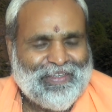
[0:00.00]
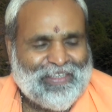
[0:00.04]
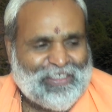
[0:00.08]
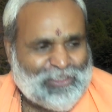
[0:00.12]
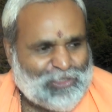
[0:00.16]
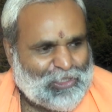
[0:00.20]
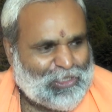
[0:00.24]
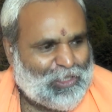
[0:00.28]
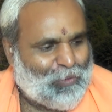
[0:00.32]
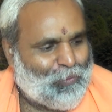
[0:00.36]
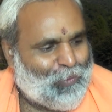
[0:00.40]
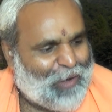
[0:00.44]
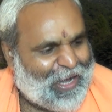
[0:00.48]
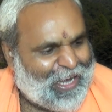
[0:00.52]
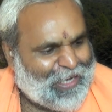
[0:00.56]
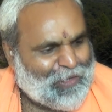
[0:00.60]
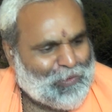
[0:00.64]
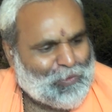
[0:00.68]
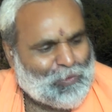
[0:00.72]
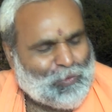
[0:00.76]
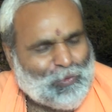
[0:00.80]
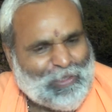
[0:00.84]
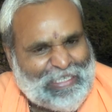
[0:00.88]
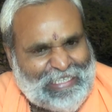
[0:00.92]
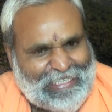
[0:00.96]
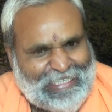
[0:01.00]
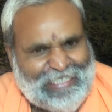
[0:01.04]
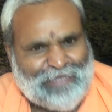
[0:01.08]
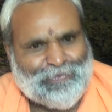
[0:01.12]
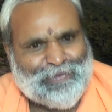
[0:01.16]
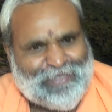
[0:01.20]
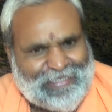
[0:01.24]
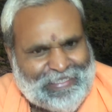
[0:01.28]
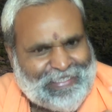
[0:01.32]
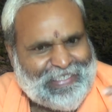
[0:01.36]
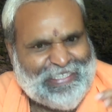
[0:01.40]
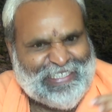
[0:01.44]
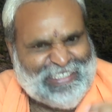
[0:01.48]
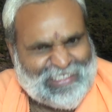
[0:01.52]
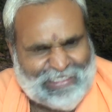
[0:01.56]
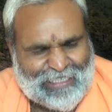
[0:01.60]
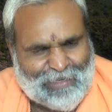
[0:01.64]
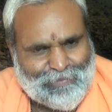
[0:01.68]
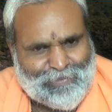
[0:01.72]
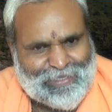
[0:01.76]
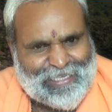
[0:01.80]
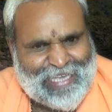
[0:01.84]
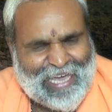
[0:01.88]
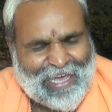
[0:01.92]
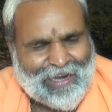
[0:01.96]
So the one who lives in
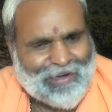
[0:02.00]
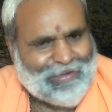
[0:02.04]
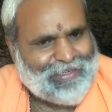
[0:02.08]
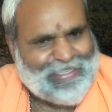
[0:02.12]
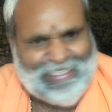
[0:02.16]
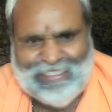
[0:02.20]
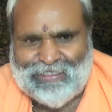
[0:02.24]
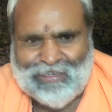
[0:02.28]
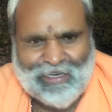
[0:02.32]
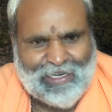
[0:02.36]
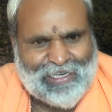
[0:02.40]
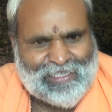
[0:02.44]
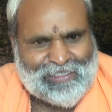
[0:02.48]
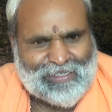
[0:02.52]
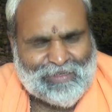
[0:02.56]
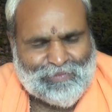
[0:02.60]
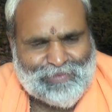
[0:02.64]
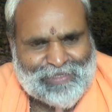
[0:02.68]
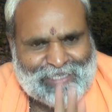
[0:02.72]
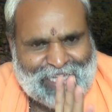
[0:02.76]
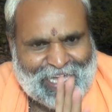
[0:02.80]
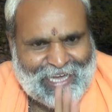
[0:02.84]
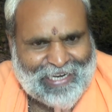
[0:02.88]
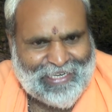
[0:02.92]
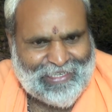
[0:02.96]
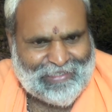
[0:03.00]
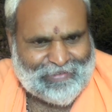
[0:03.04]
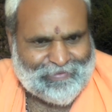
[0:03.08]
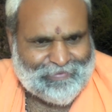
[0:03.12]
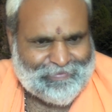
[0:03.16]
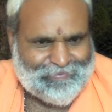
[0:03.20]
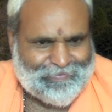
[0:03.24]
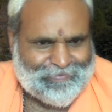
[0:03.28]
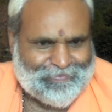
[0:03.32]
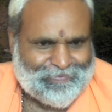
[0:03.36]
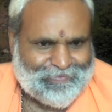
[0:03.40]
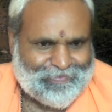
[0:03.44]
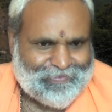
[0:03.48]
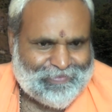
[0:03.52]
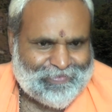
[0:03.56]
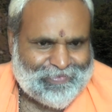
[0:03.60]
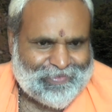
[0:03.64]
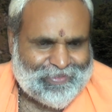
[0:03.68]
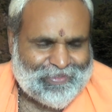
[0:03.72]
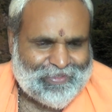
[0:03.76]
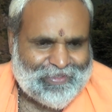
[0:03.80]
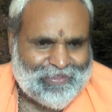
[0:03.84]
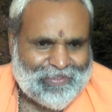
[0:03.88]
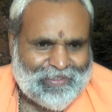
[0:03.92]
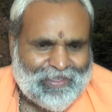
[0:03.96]
samsara is called a samsari.
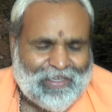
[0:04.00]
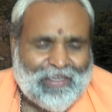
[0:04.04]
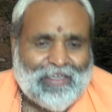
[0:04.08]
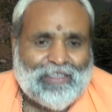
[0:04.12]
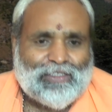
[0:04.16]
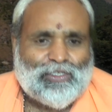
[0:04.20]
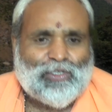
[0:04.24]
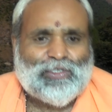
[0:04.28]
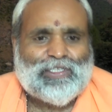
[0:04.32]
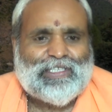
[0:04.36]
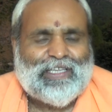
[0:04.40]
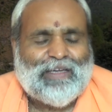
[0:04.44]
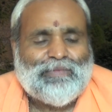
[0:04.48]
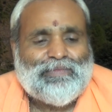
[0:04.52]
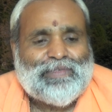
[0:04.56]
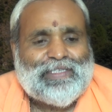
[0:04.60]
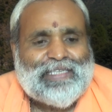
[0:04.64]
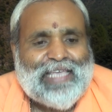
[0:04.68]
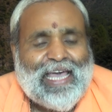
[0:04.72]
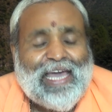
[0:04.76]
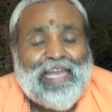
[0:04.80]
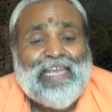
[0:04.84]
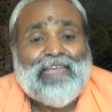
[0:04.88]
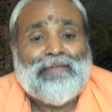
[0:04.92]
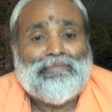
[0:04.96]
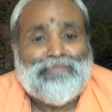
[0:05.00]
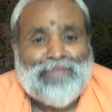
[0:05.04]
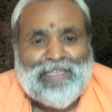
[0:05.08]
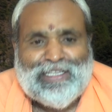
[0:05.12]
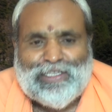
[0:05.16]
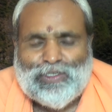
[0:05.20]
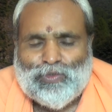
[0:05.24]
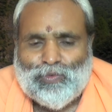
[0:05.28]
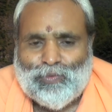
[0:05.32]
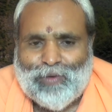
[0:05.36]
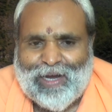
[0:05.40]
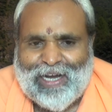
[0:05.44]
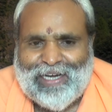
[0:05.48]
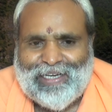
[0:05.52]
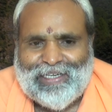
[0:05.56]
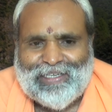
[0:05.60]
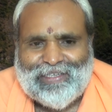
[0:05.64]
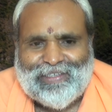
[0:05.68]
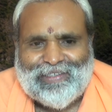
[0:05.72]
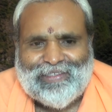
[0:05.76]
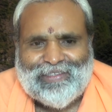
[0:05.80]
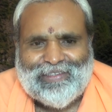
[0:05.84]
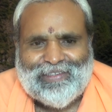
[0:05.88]
So samsari means what?